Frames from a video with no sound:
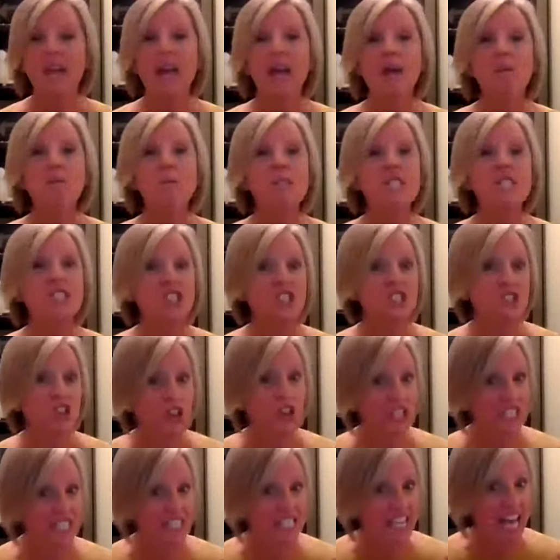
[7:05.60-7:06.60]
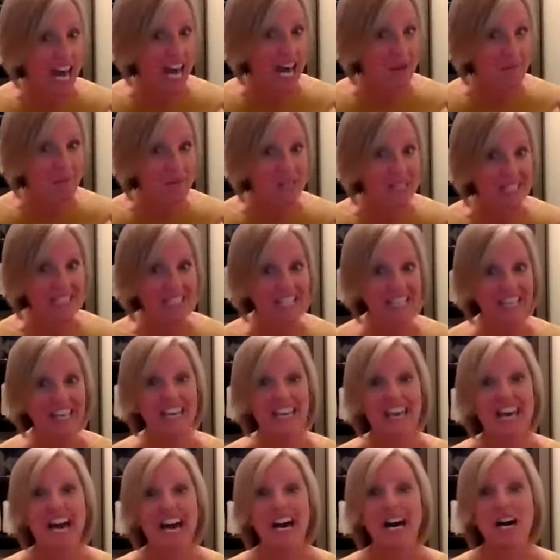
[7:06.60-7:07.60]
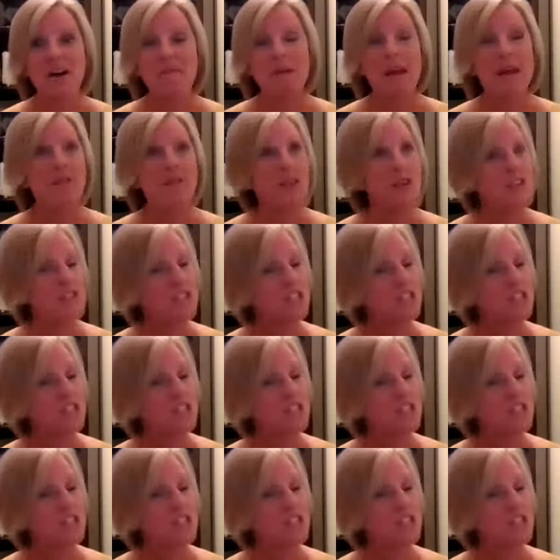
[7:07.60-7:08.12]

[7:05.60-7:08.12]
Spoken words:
And what's starting to happen, and they're